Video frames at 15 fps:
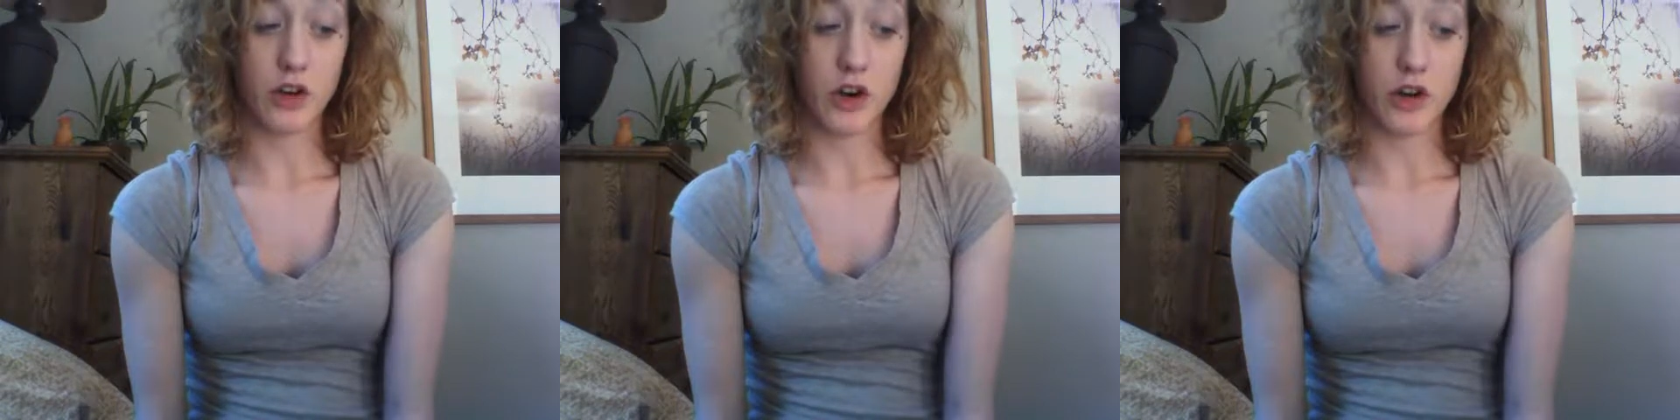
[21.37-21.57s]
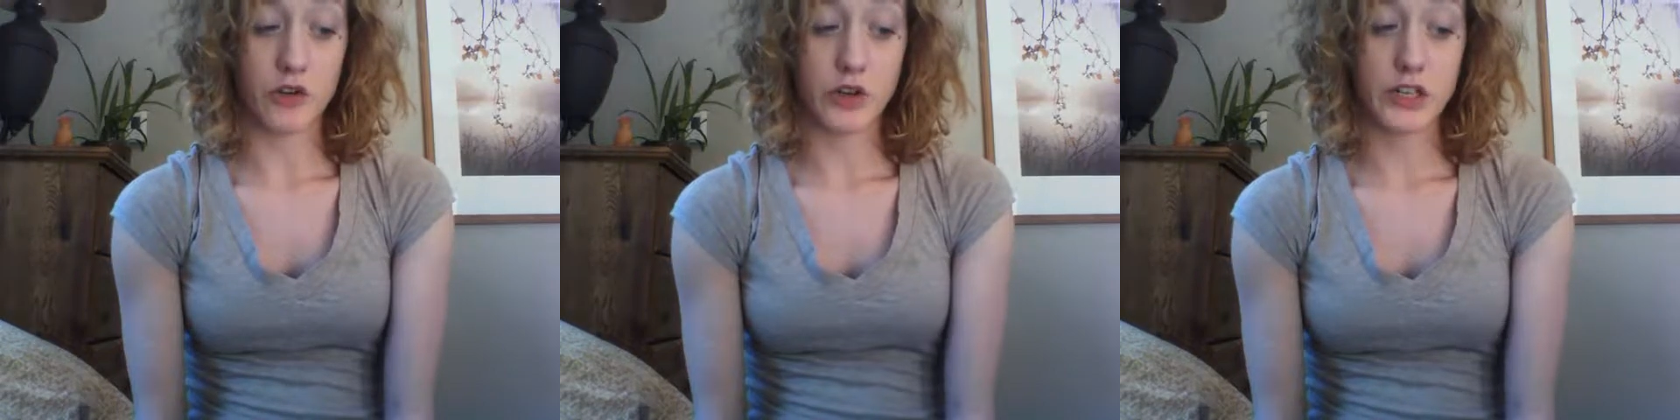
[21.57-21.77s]

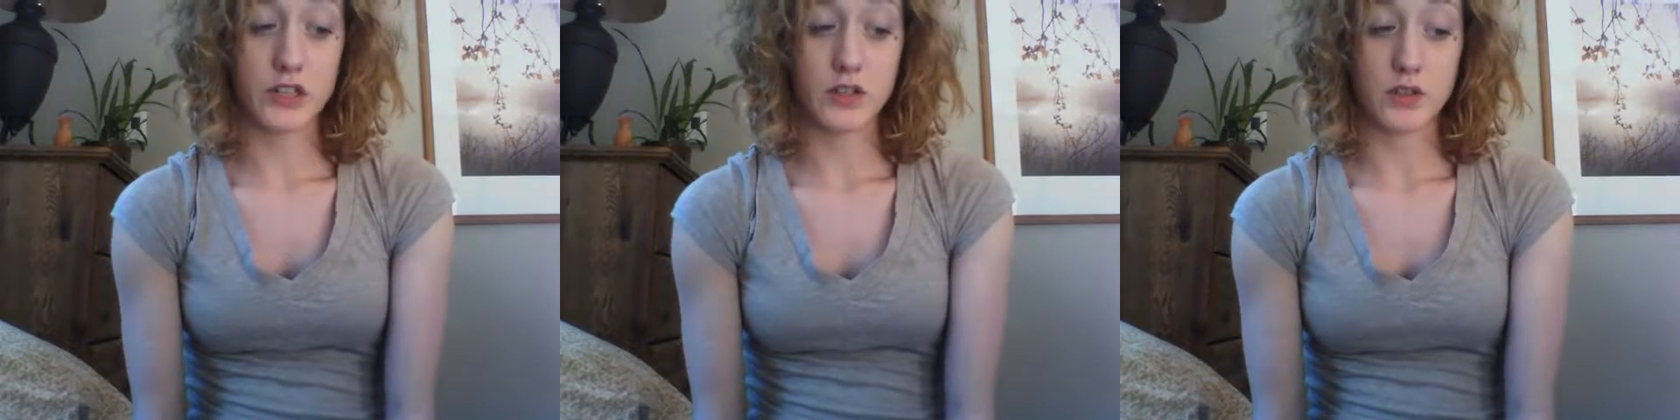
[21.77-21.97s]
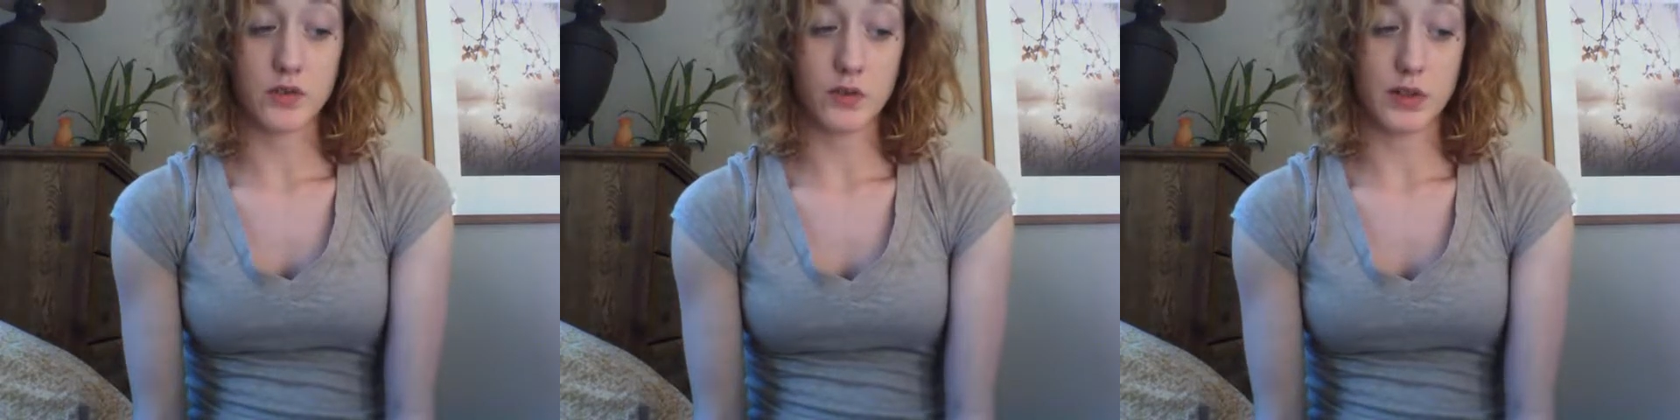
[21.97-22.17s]
artery
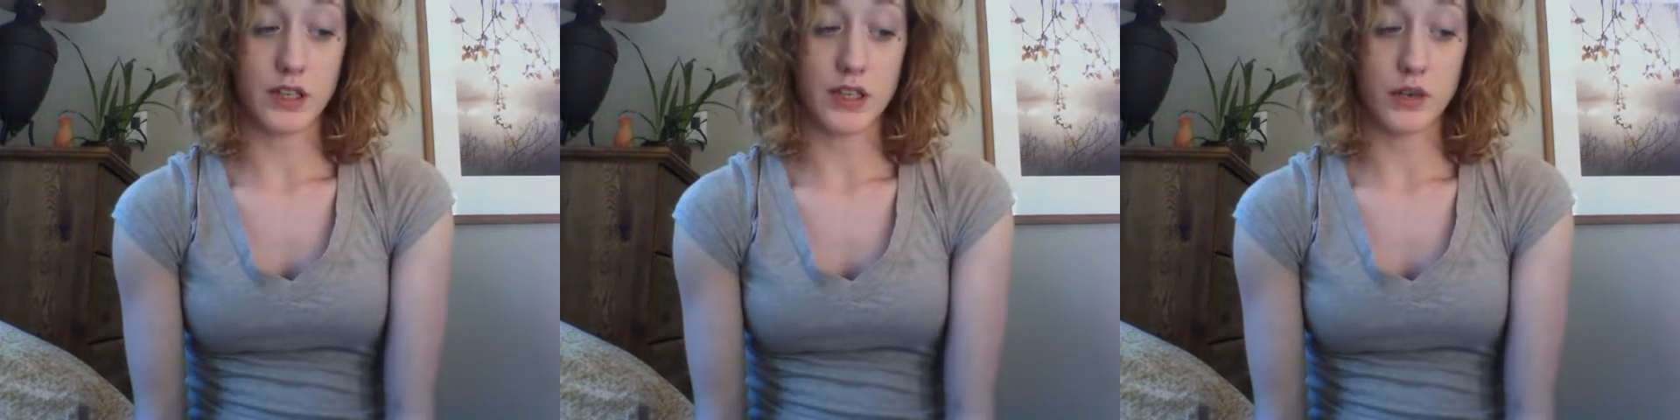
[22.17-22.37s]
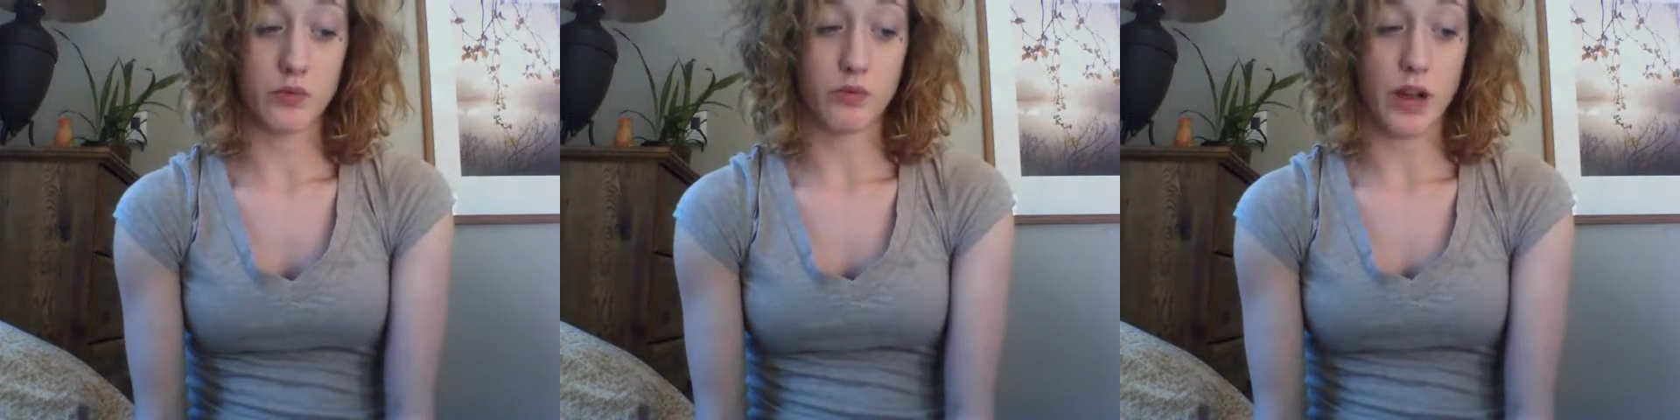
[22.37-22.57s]
to
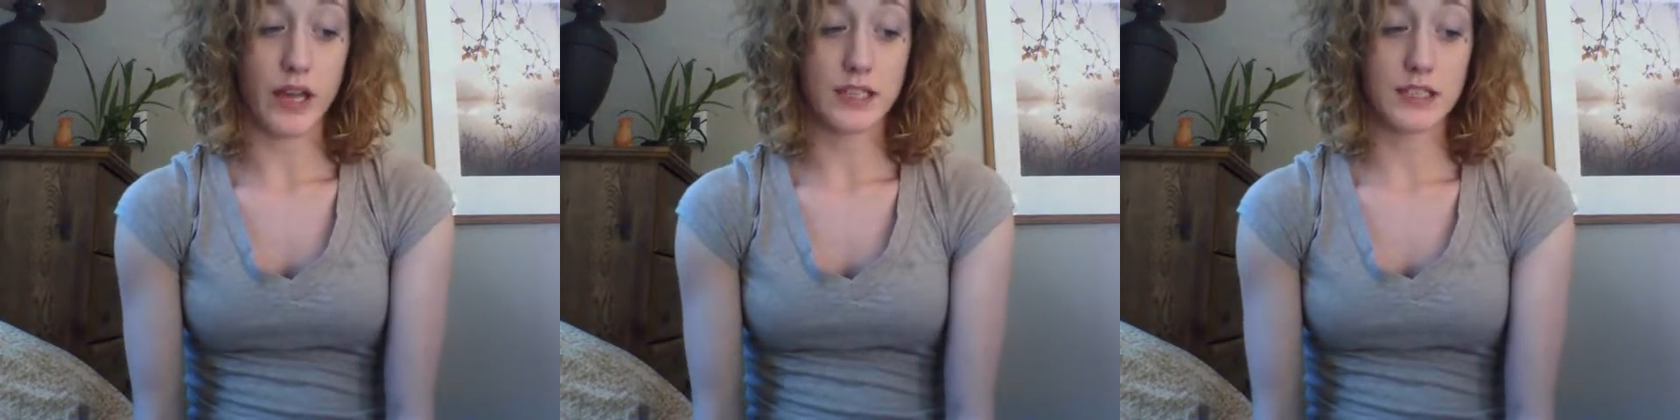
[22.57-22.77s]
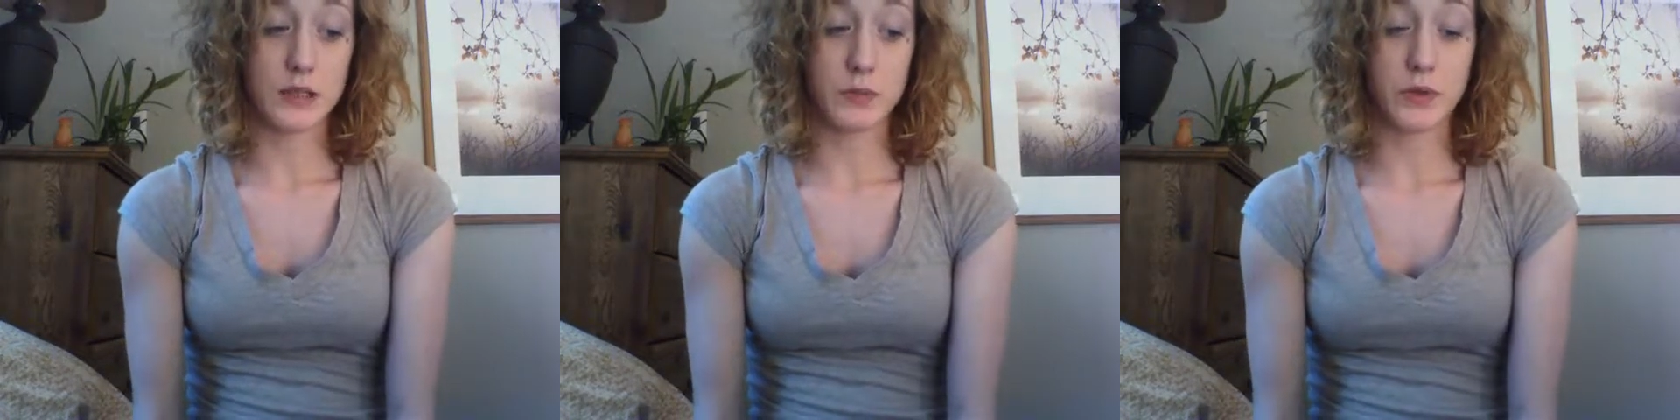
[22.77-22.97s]
the
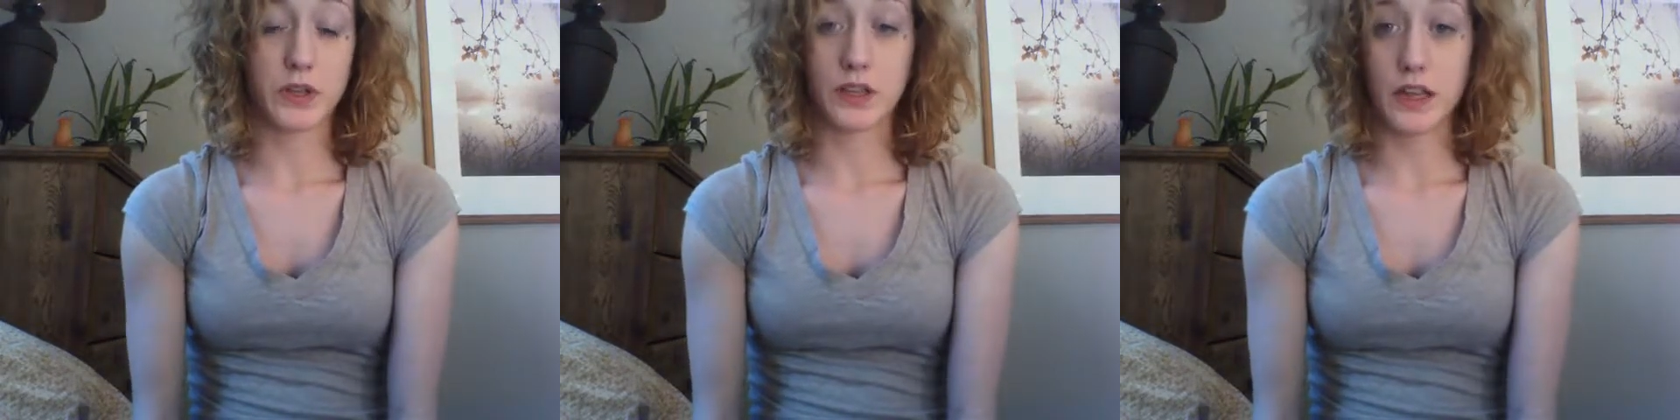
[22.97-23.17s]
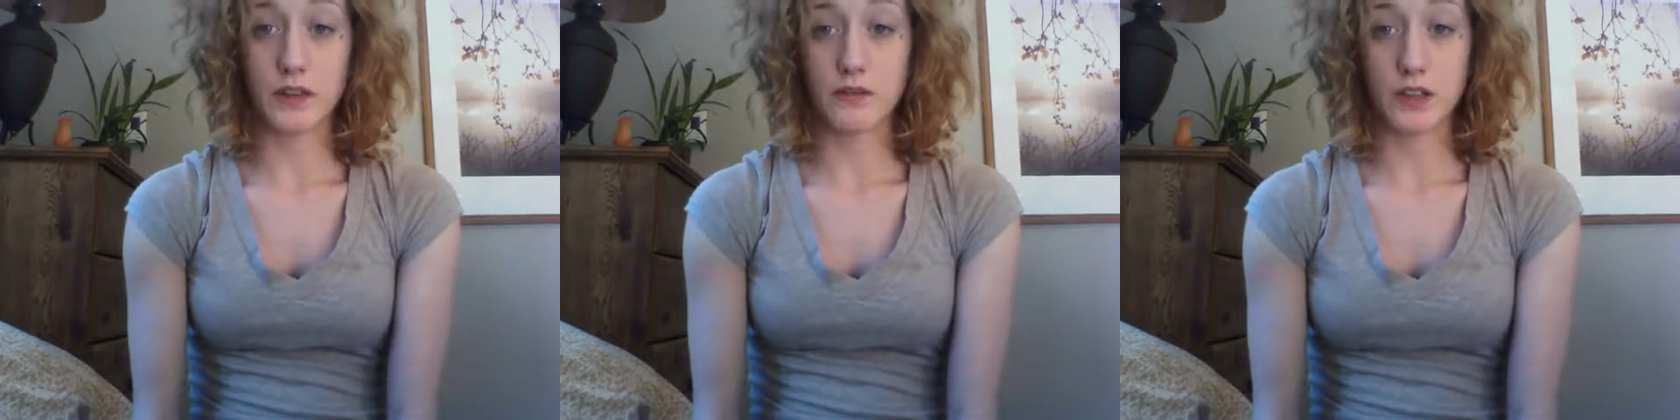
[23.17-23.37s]
right
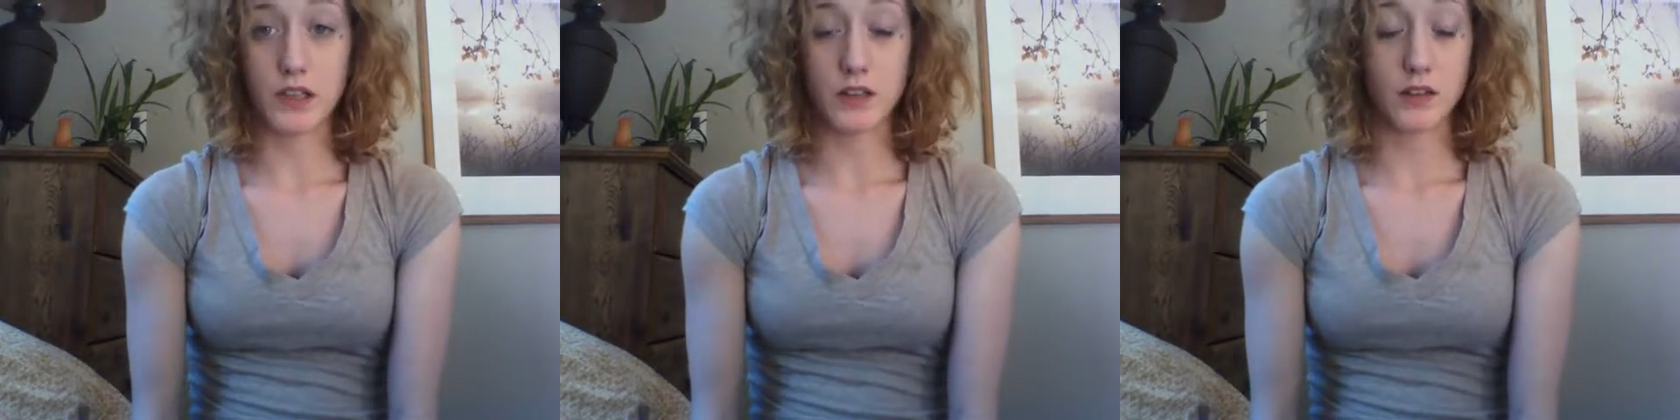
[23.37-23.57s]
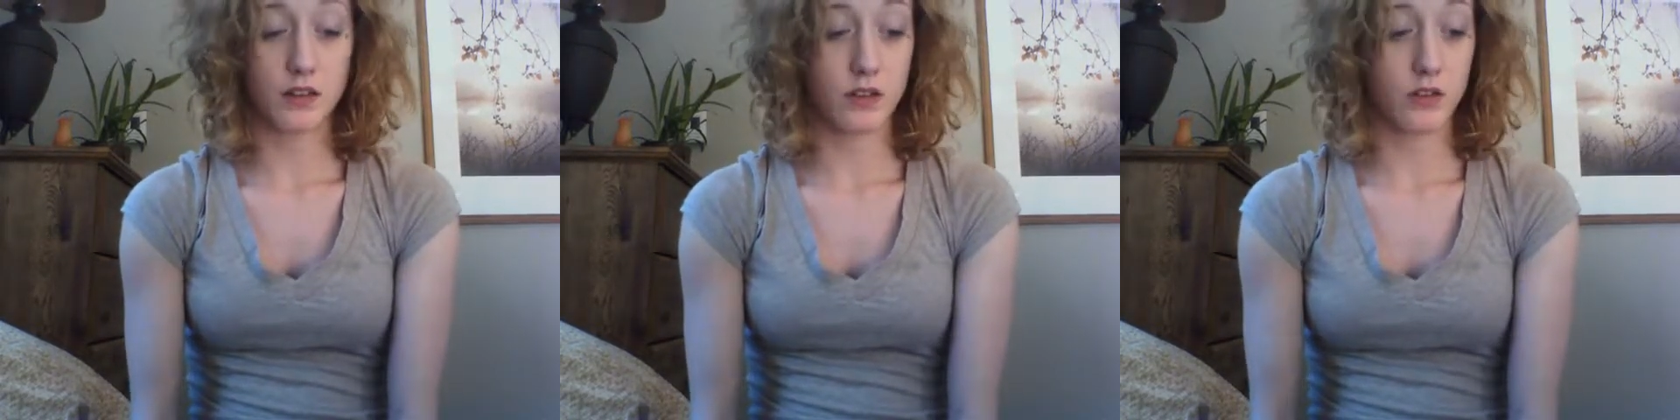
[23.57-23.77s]

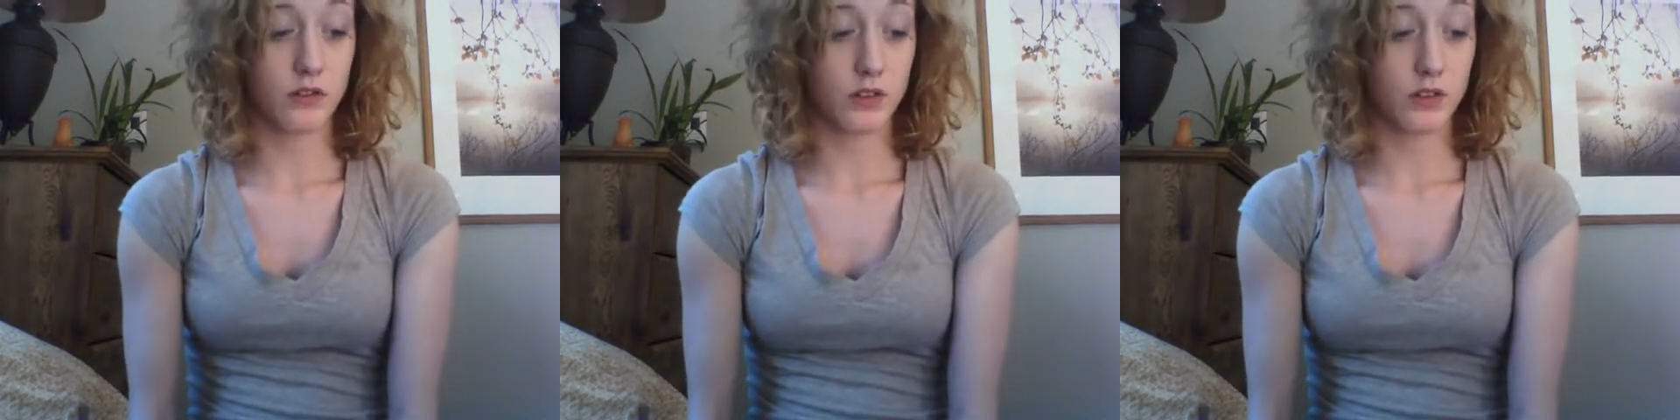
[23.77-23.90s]
subclavian